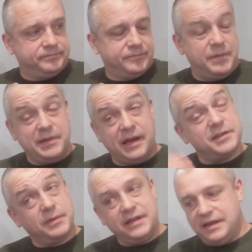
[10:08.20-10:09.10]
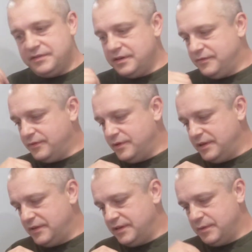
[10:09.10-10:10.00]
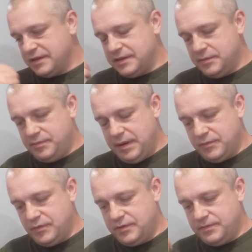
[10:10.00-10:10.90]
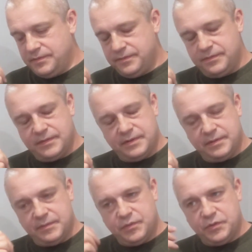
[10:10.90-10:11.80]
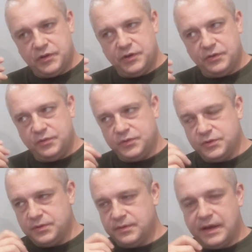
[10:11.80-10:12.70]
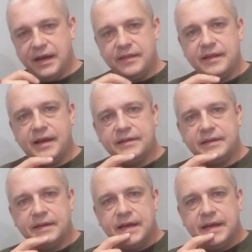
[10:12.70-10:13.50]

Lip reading: maybe that's why they left it at 43. There's actually a bit more on the nose at that.